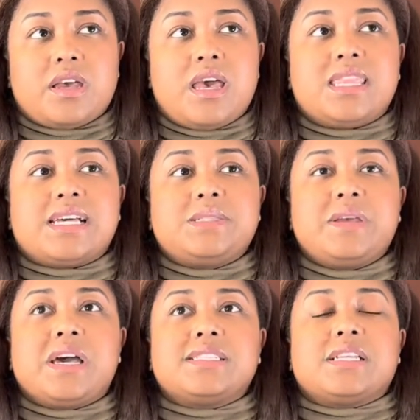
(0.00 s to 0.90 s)
and that's
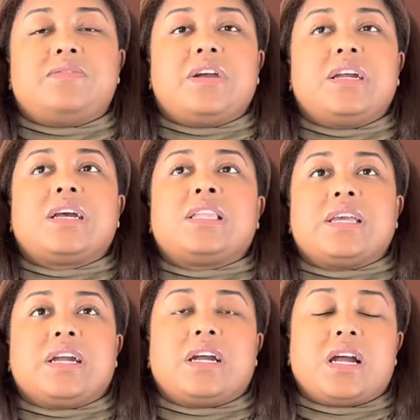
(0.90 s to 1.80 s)
because it's very
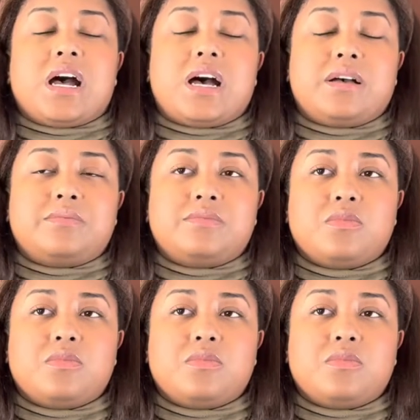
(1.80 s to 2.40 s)
clear um,